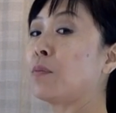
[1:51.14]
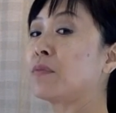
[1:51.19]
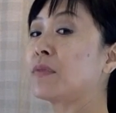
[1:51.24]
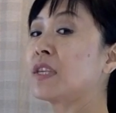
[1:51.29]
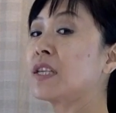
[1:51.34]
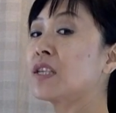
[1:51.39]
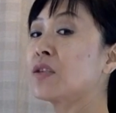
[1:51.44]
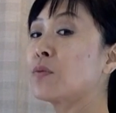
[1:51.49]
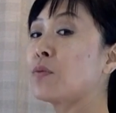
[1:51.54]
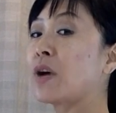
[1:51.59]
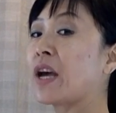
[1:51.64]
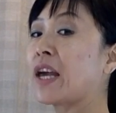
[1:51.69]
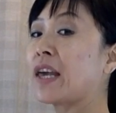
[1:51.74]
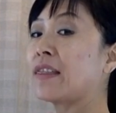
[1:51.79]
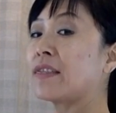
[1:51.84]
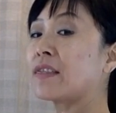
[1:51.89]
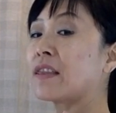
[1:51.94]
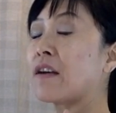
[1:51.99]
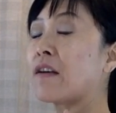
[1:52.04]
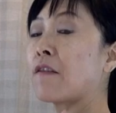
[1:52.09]
This way,
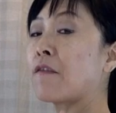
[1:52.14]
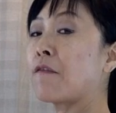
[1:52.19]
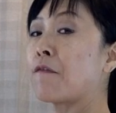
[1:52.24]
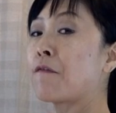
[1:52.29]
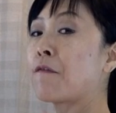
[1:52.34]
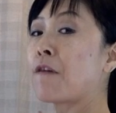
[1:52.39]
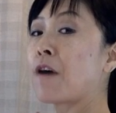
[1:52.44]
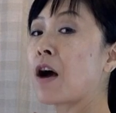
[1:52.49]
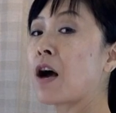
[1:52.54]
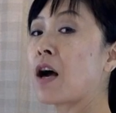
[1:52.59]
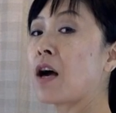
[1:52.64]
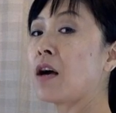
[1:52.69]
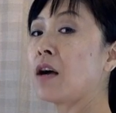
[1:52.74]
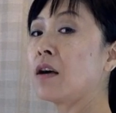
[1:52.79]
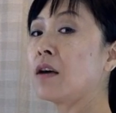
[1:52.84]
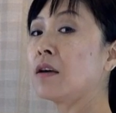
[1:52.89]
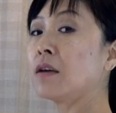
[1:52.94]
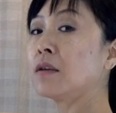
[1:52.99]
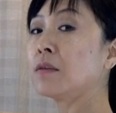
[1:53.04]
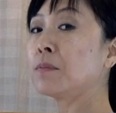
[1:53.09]
the
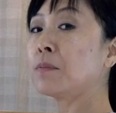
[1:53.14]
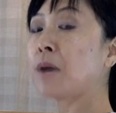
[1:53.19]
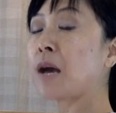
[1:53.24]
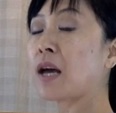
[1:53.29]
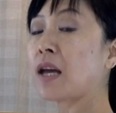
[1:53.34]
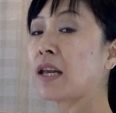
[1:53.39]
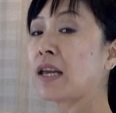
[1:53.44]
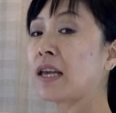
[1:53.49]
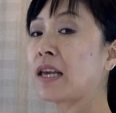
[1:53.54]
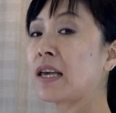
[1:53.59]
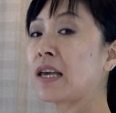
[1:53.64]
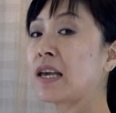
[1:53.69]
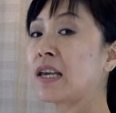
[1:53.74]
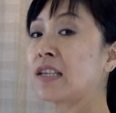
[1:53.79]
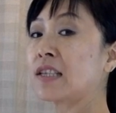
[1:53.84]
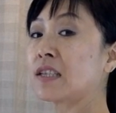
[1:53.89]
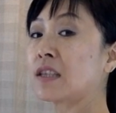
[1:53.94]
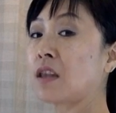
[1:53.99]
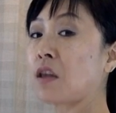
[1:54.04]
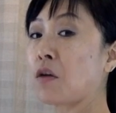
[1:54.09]
front body
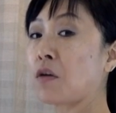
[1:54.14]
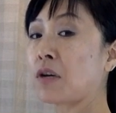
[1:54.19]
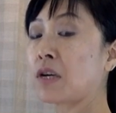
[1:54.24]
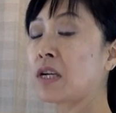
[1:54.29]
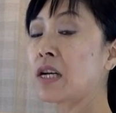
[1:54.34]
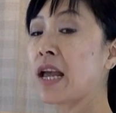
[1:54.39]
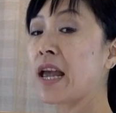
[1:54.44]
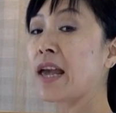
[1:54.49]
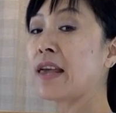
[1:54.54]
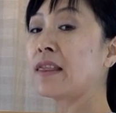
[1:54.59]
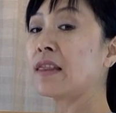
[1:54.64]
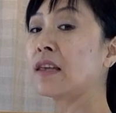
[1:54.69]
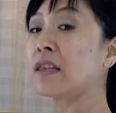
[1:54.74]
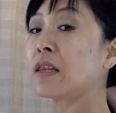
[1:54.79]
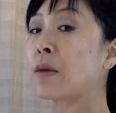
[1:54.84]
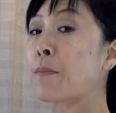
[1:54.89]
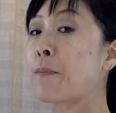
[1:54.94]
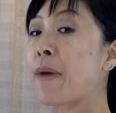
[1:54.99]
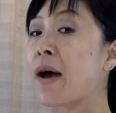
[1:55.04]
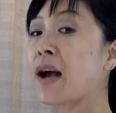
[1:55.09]
is longer and then
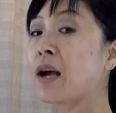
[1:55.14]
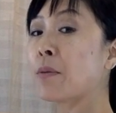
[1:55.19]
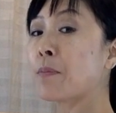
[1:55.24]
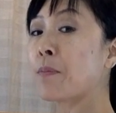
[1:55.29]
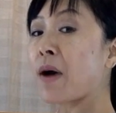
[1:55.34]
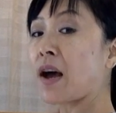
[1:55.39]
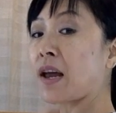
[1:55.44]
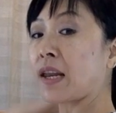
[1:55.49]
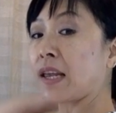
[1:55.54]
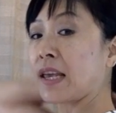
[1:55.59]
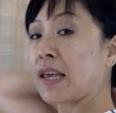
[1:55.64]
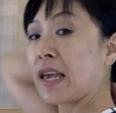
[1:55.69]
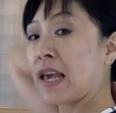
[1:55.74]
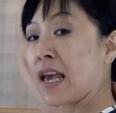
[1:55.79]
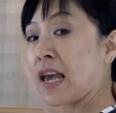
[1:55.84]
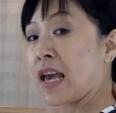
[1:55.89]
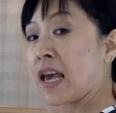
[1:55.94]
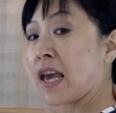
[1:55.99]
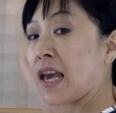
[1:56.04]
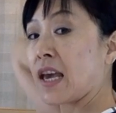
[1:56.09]
the back body
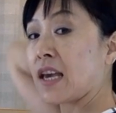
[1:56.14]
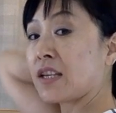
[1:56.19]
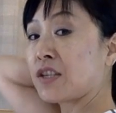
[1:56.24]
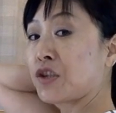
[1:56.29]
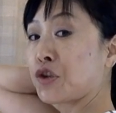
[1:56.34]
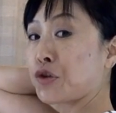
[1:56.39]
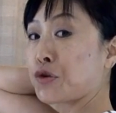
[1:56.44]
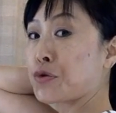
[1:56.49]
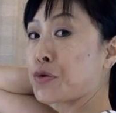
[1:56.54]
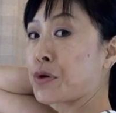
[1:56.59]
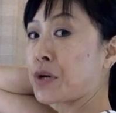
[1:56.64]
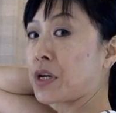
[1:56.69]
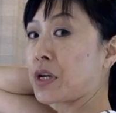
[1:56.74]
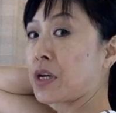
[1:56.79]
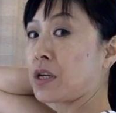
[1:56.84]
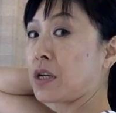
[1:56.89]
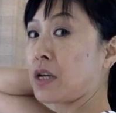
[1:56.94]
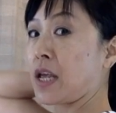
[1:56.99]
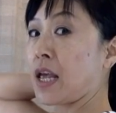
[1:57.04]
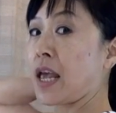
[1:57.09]
is shorter,
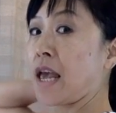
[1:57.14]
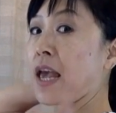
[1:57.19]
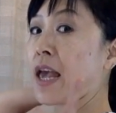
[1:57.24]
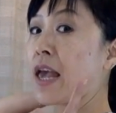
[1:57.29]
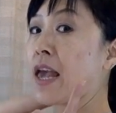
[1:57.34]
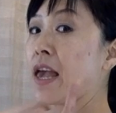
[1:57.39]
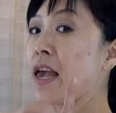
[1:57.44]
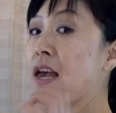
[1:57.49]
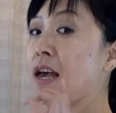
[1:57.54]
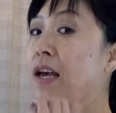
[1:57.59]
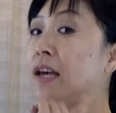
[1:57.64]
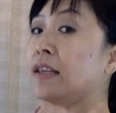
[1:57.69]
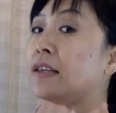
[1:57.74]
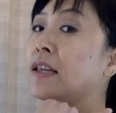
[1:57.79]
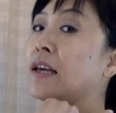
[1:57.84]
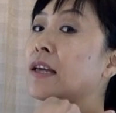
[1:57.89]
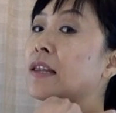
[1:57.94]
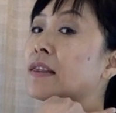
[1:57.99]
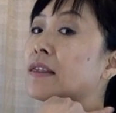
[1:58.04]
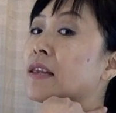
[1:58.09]
and
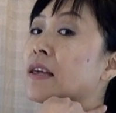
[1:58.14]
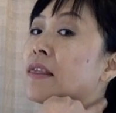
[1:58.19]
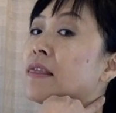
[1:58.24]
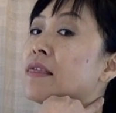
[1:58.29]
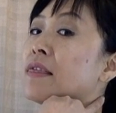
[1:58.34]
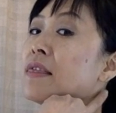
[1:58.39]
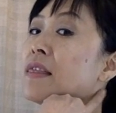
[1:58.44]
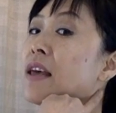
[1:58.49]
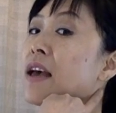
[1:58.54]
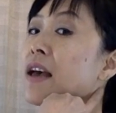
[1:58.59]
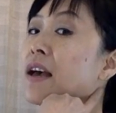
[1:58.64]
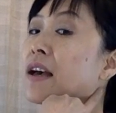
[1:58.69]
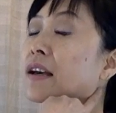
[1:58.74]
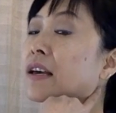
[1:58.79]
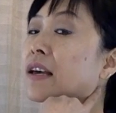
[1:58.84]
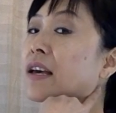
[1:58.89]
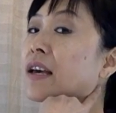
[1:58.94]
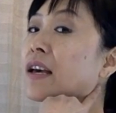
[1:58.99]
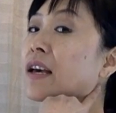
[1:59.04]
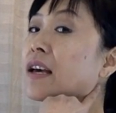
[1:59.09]
the neck
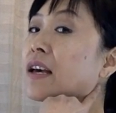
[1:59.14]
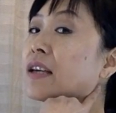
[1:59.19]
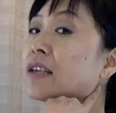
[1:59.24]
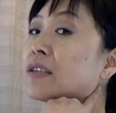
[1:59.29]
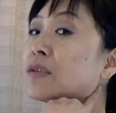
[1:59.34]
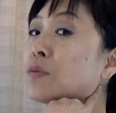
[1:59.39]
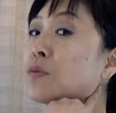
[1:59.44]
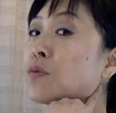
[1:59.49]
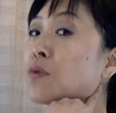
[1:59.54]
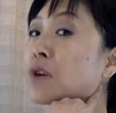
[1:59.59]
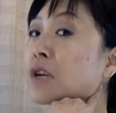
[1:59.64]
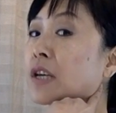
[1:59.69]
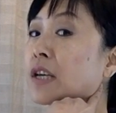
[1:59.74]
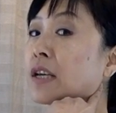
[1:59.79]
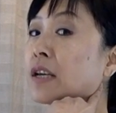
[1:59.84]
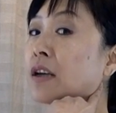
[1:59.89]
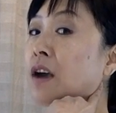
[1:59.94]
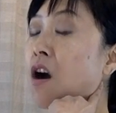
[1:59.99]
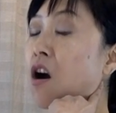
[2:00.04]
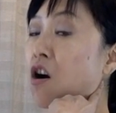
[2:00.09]
is working
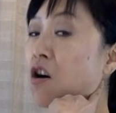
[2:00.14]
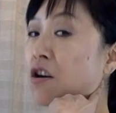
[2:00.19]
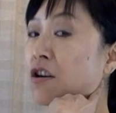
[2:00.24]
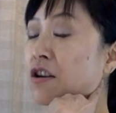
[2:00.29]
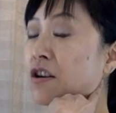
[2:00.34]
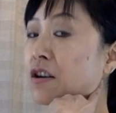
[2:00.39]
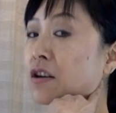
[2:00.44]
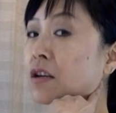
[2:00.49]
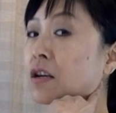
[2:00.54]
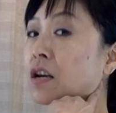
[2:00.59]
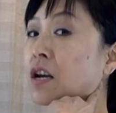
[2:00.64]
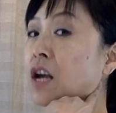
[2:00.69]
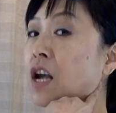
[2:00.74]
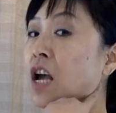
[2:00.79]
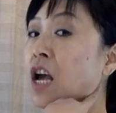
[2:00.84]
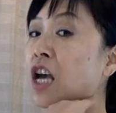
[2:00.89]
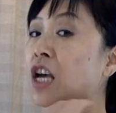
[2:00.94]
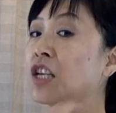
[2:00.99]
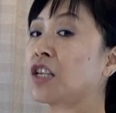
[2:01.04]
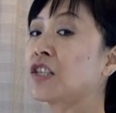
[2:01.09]
harder.
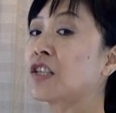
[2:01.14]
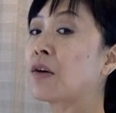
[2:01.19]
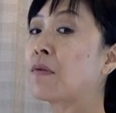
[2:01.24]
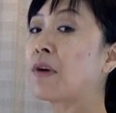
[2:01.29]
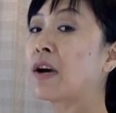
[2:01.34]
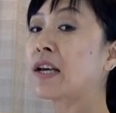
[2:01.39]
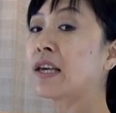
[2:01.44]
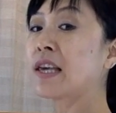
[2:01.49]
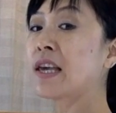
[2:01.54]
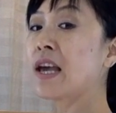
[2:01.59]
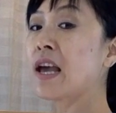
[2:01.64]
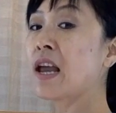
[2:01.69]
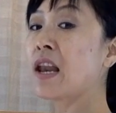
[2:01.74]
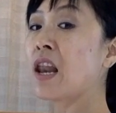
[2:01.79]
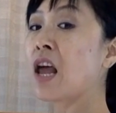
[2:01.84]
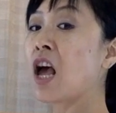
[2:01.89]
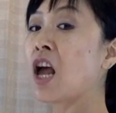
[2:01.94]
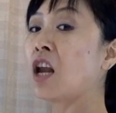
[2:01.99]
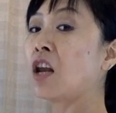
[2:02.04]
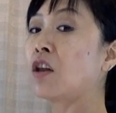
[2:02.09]
So again,
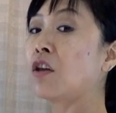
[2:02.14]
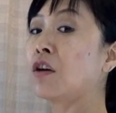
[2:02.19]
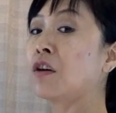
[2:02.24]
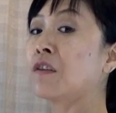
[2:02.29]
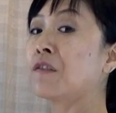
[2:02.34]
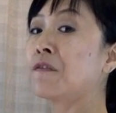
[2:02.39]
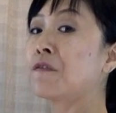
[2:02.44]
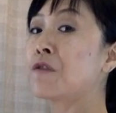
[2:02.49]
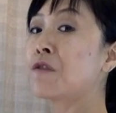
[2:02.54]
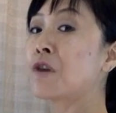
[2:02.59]
look for